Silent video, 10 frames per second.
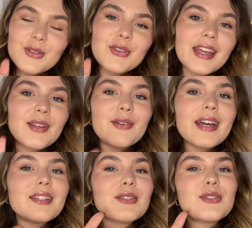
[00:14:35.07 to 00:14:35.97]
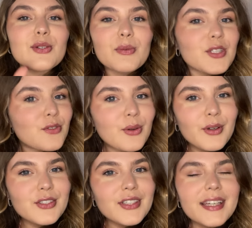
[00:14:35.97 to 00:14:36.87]
So thank you guys so much for
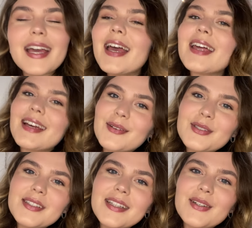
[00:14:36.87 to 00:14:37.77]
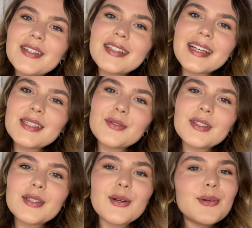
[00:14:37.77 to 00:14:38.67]
watching and I will see you in the next
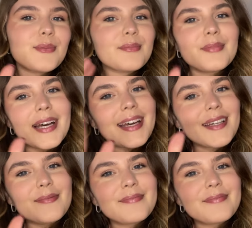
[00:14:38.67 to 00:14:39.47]
video. Bye!